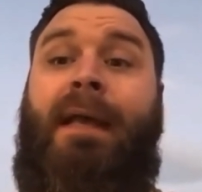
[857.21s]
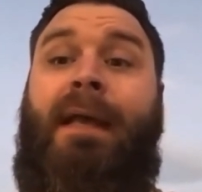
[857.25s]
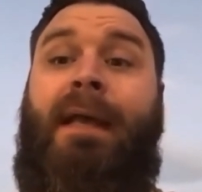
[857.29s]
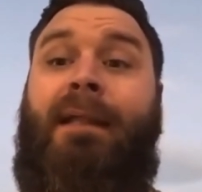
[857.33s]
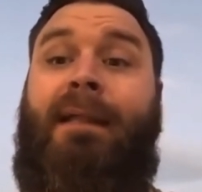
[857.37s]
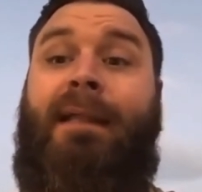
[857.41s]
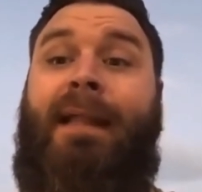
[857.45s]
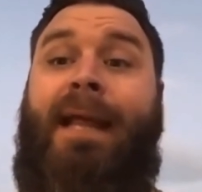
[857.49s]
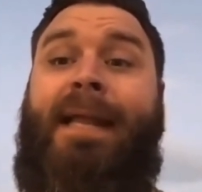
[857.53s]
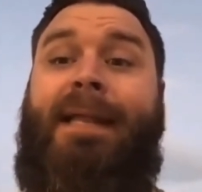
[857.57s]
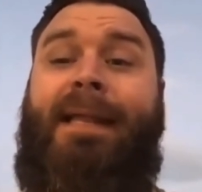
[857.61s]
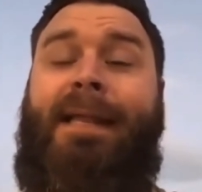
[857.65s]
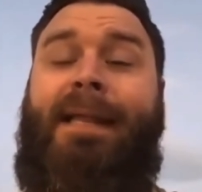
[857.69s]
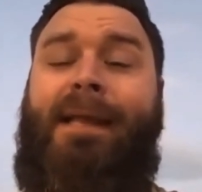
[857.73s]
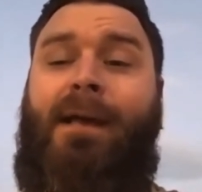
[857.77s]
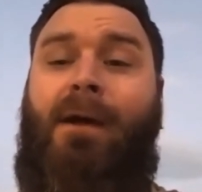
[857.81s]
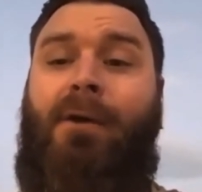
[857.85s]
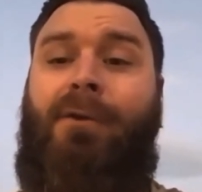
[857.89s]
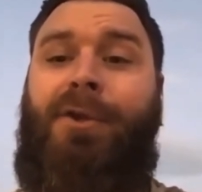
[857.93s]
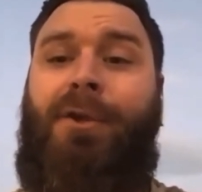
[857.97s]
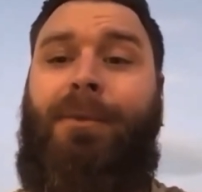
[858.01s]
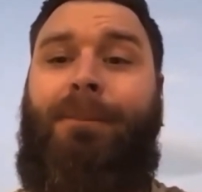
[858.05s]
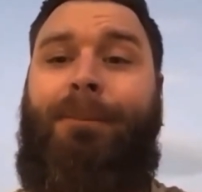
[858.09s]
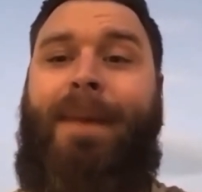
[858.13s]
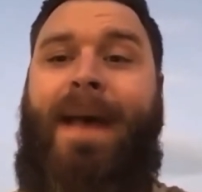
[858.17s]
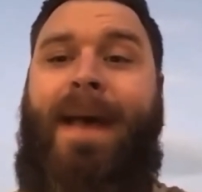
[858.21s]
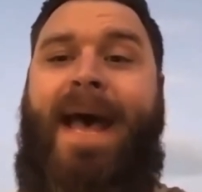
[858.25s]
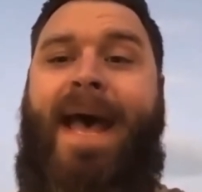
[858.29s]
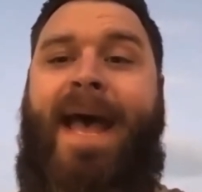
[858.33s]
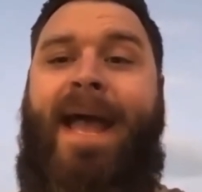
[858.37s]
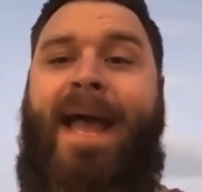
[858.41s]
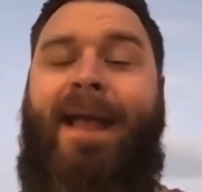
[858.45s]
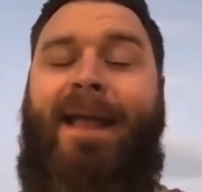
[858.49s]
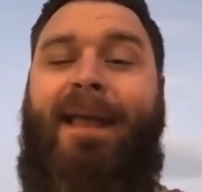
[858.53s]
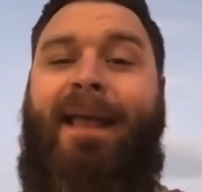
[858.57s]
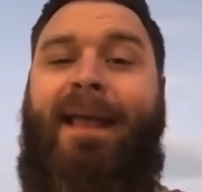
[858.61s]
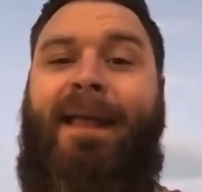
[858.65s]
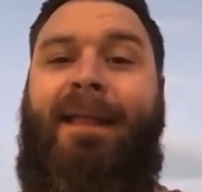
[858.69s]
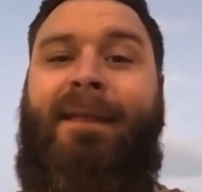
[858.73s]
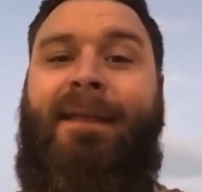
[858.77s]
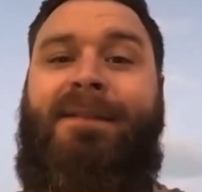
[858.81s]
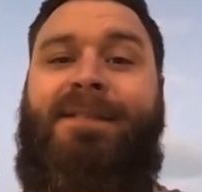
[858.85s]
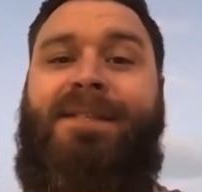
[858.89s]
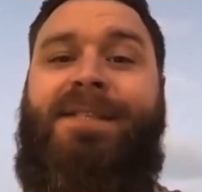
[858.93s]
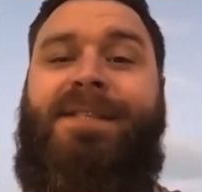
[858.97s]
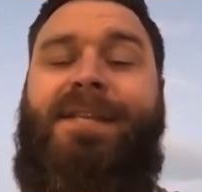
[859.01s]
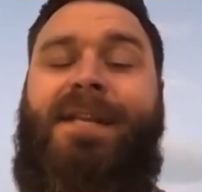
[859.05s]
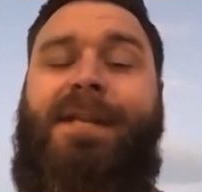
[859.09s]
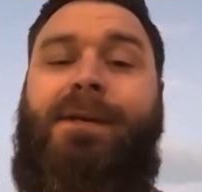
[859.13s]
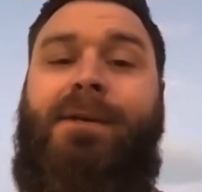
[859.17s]
landing on your back, and
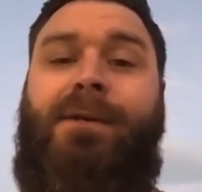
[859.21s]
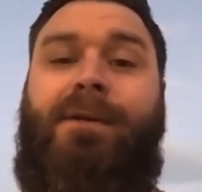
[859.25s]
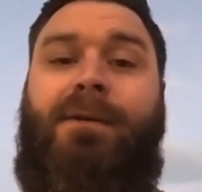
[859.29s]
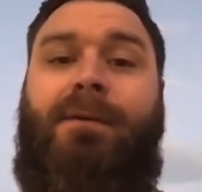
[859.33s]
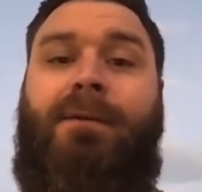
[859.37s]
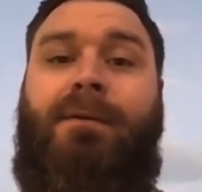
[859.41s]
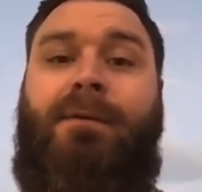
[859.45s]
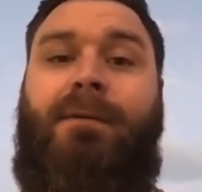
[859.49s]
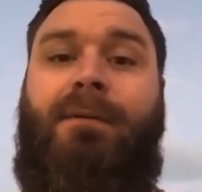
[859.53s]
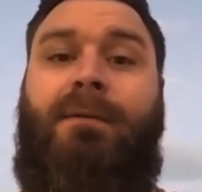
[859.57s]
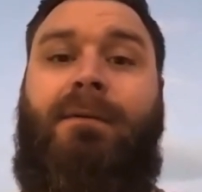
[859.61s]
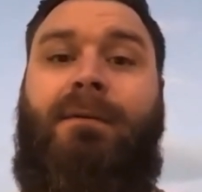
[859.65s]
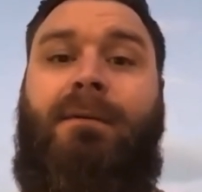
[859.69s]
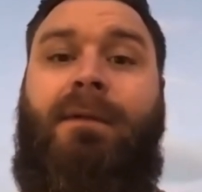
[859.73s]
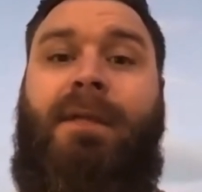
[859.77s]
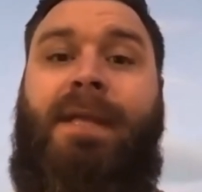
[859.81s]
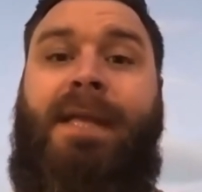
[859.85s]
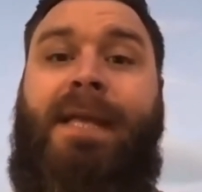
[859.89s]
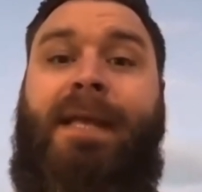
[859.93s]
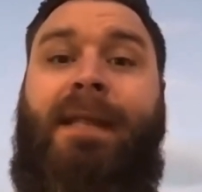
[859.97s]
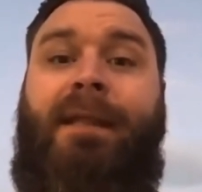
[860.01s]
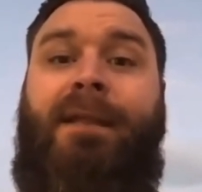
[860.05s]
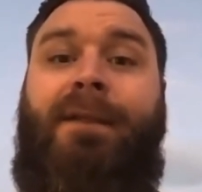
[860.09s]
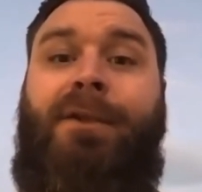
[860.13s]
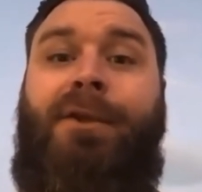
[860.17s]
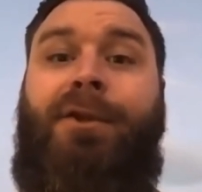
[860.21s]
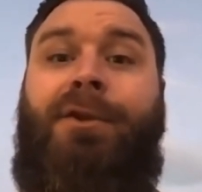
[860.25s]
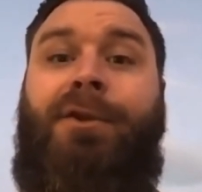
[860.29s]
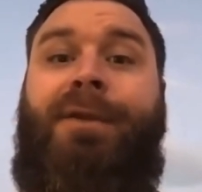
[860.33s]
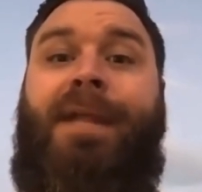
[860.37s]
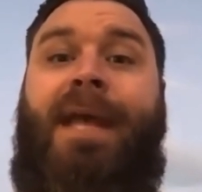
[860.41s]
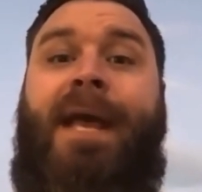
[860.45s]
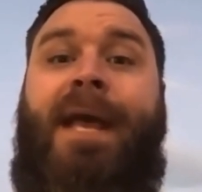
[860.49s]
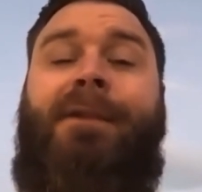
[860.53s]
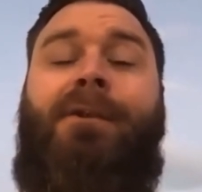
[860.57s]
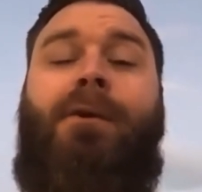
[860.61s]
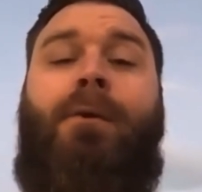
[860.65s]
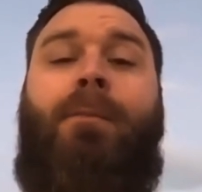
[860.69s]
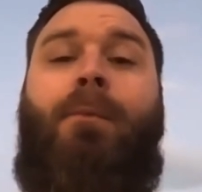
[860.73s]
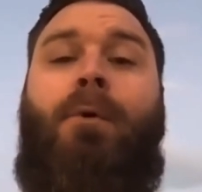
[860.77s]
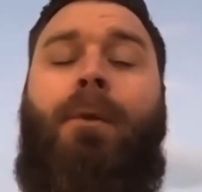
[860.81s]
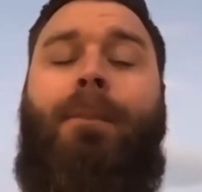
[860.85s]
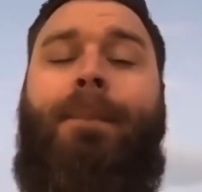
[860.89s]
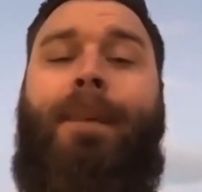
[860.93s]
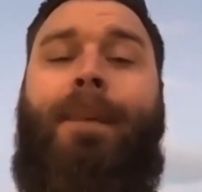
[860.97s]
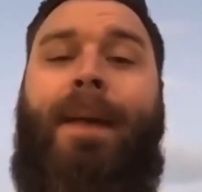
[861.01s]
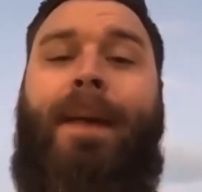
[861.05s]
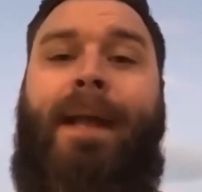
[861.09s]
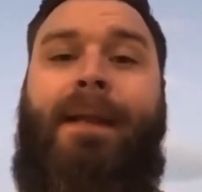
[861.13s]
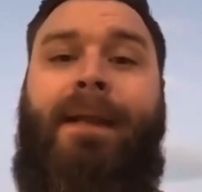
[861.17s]
still get your Daniel Moore
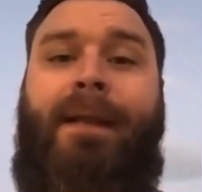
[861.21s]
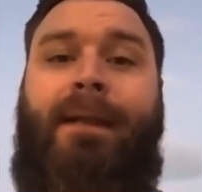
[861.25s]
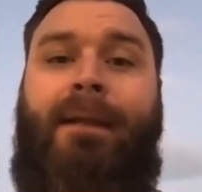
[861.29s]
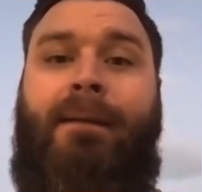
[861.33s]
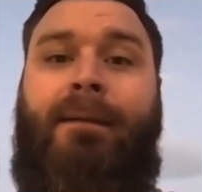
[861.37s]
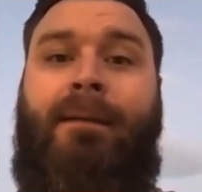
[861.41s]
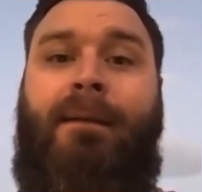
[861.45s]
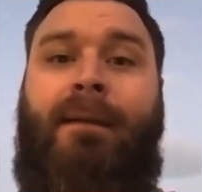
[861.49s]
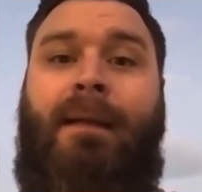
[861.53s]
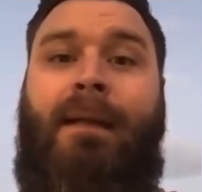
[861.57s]
painting.